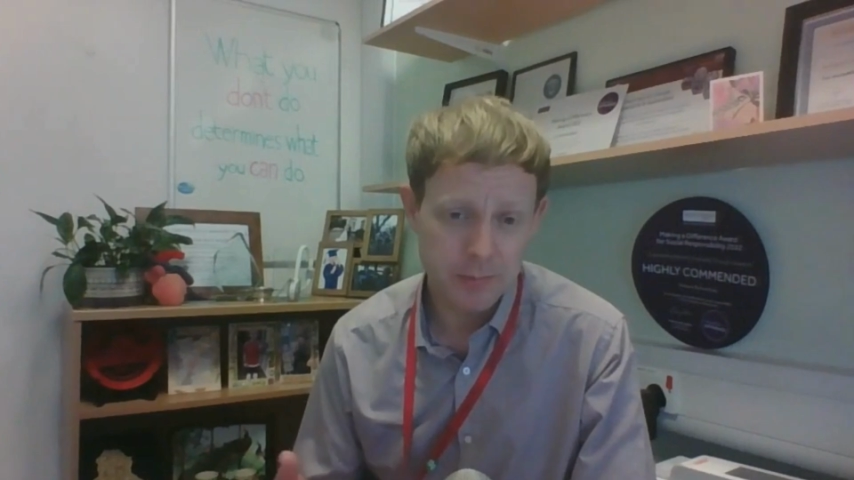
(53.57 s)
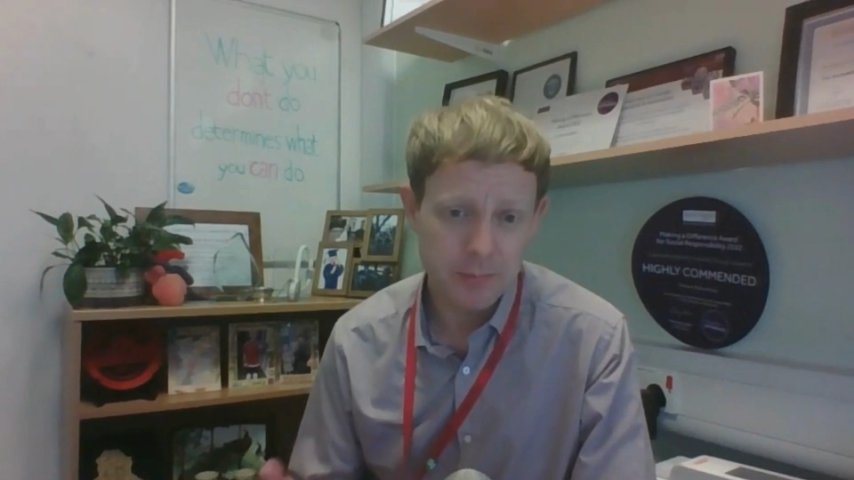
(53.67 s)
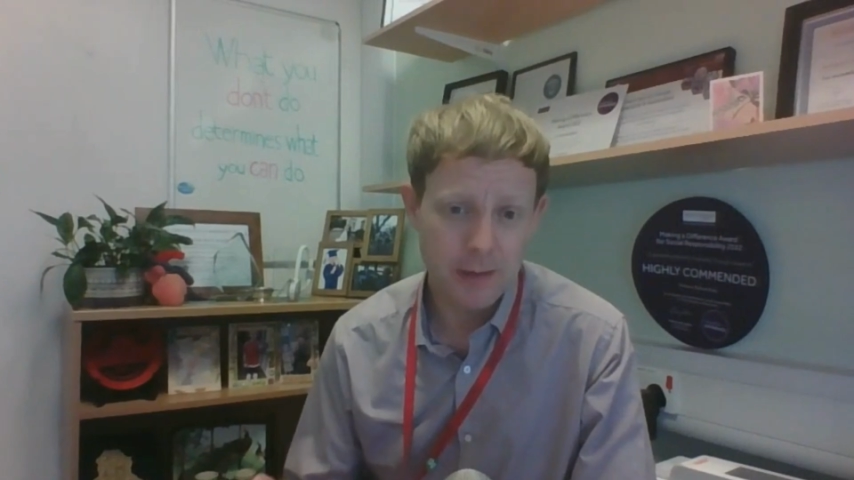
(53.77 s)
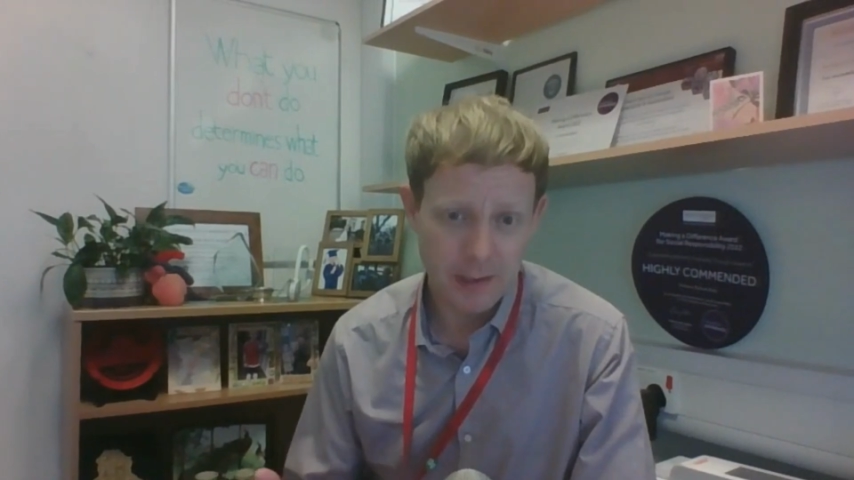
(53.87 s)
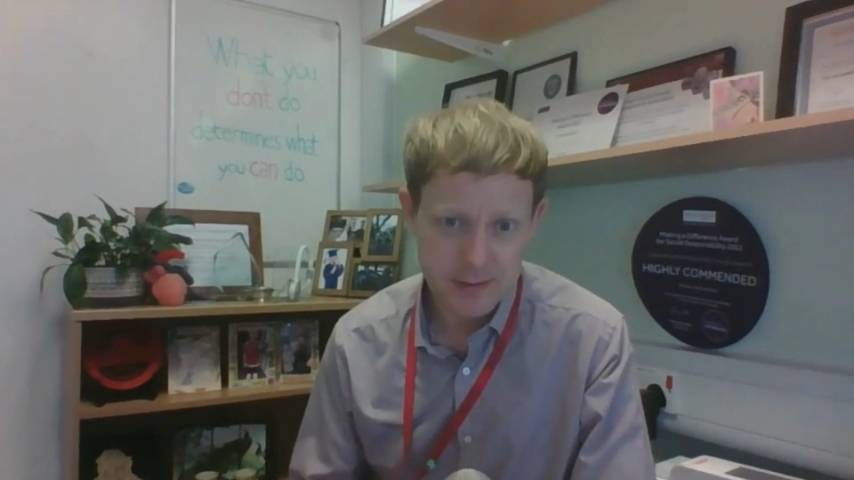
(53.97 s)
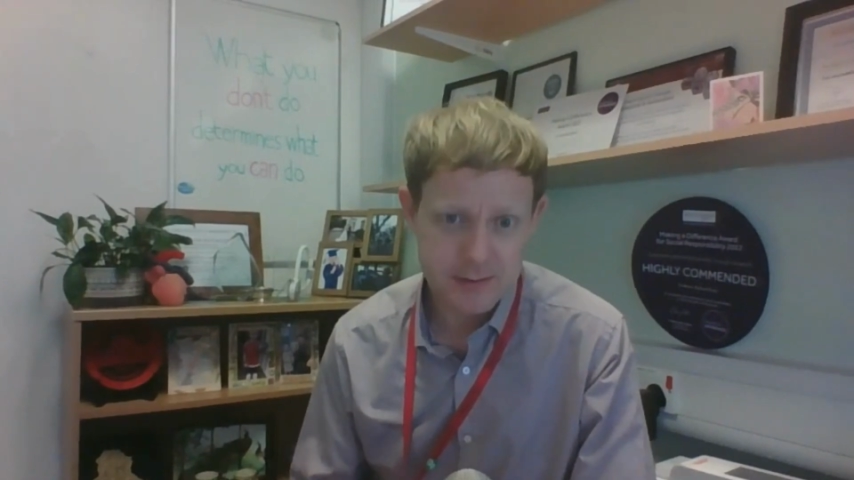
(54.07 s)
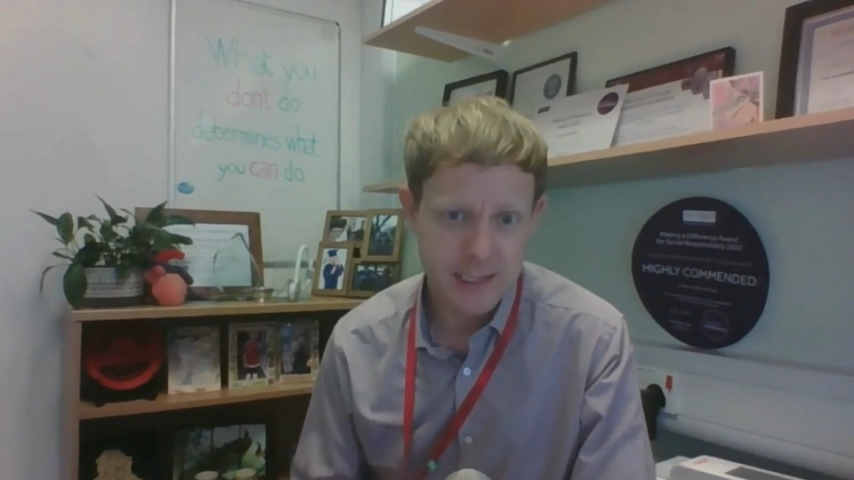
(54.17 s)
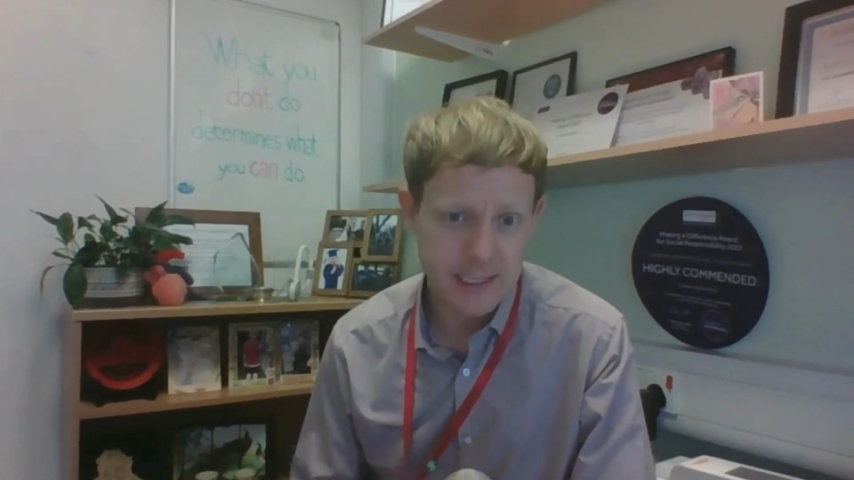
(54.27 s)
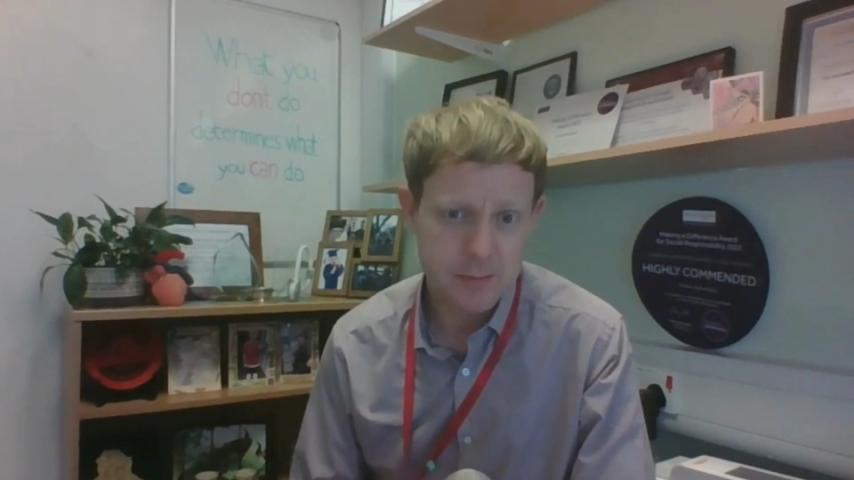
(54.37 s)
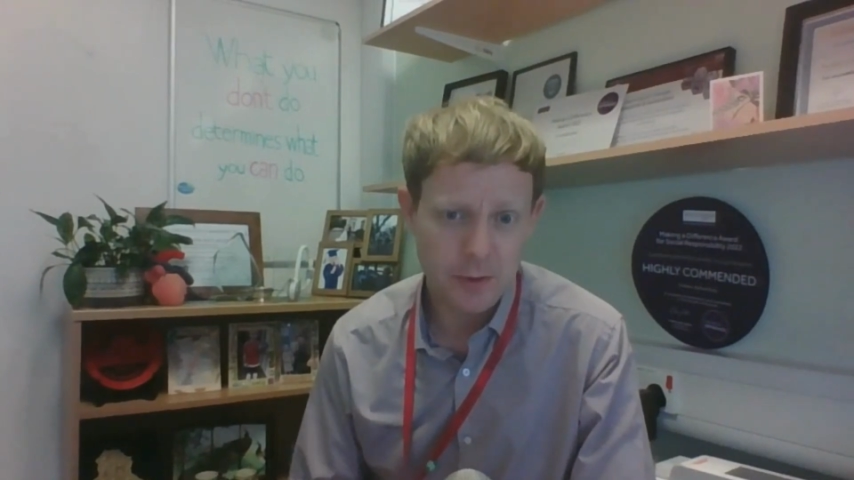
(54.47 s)
the
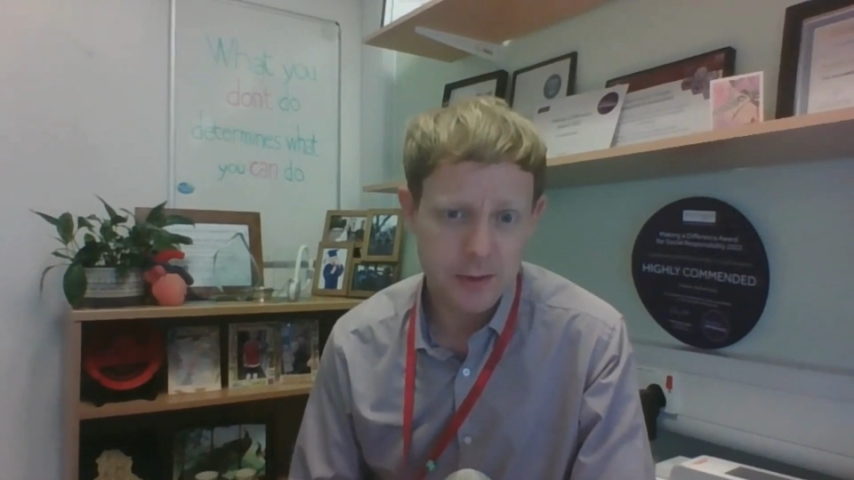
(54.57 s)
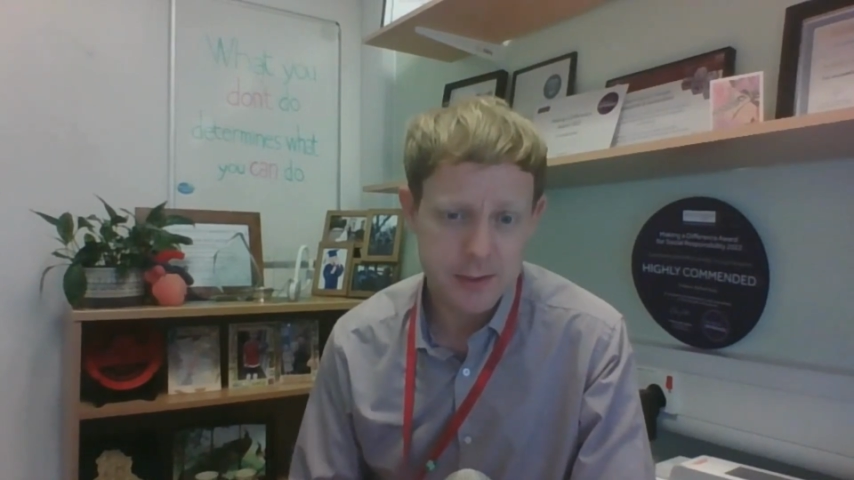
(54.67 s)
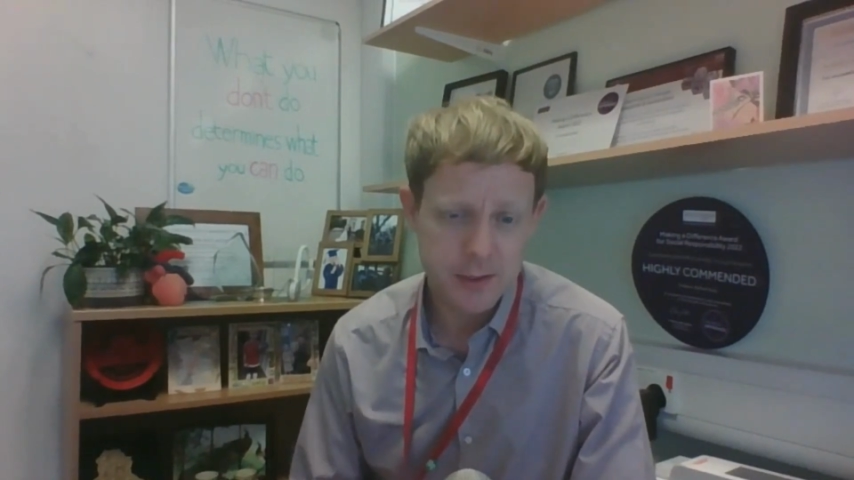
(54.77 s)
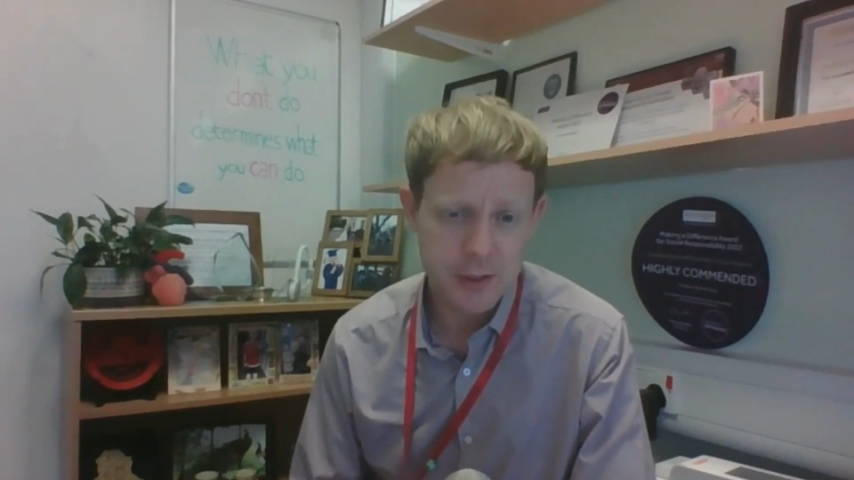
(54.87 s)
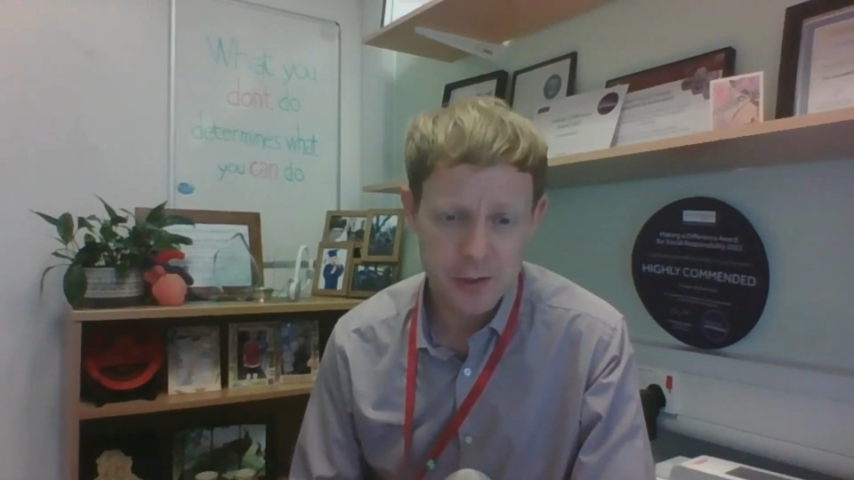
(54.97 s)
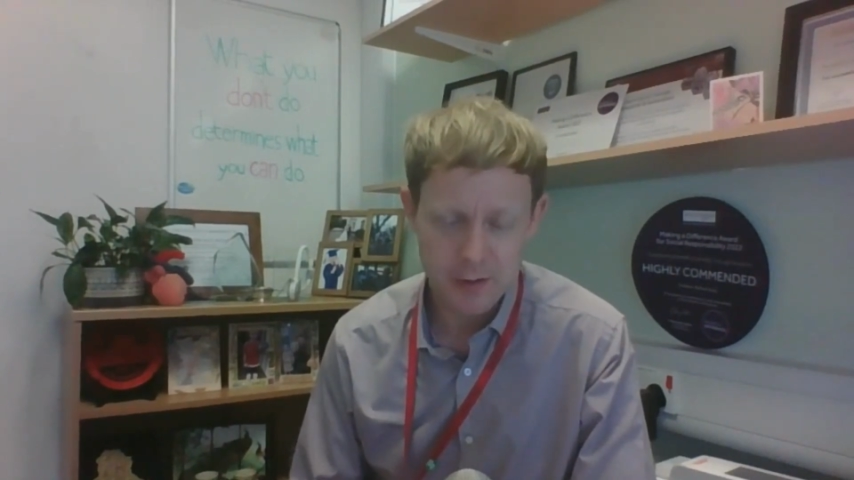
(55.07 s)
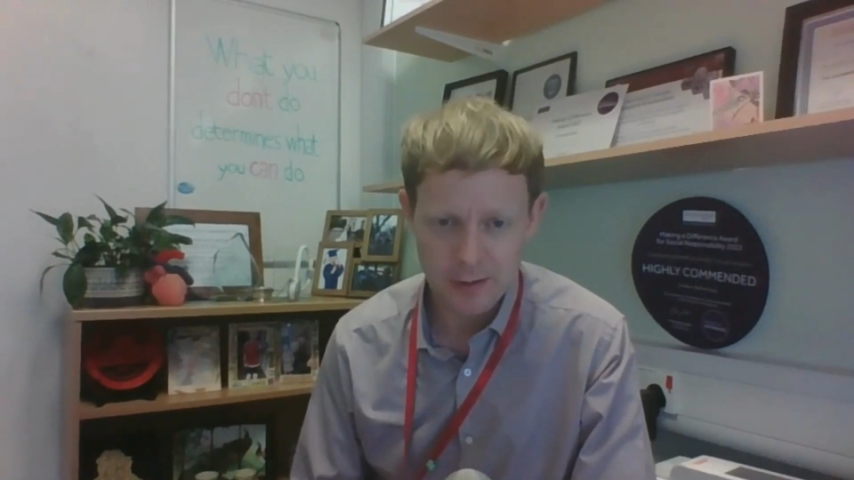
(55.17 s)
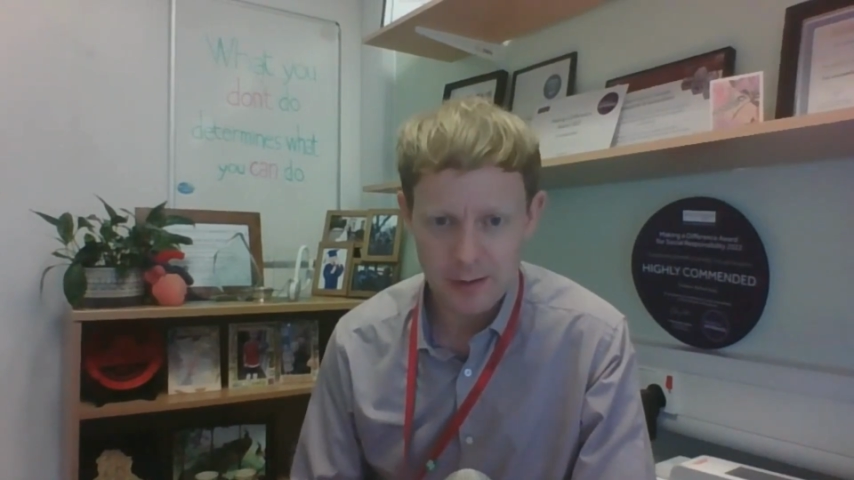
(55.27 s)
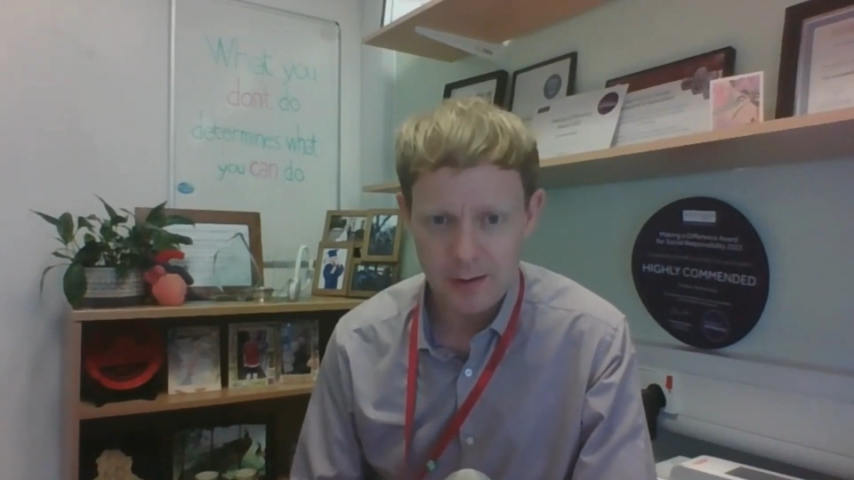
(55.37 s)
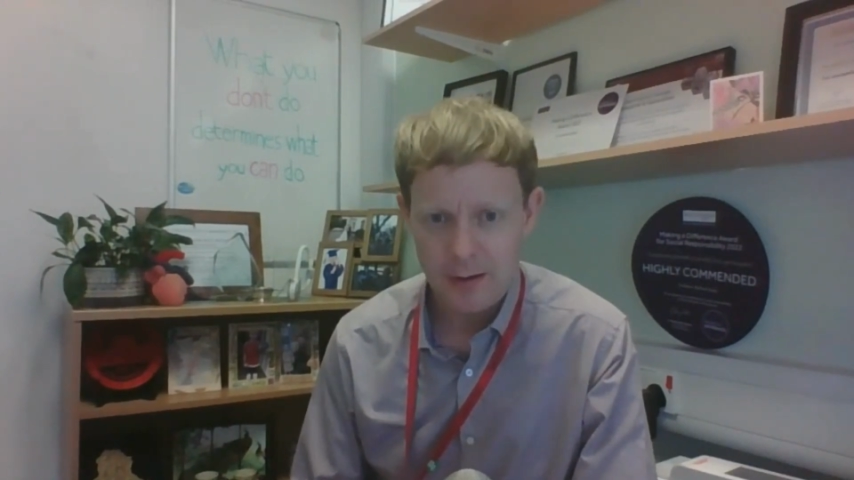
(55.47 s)
textbook assertion
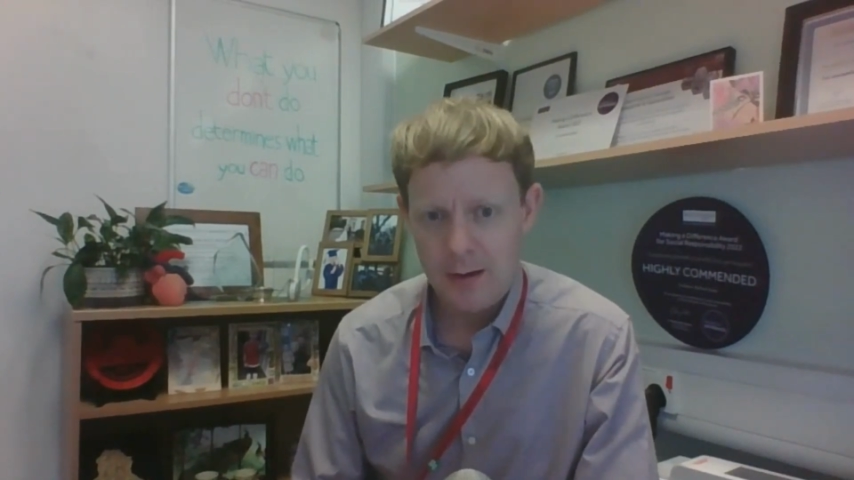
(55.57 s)
that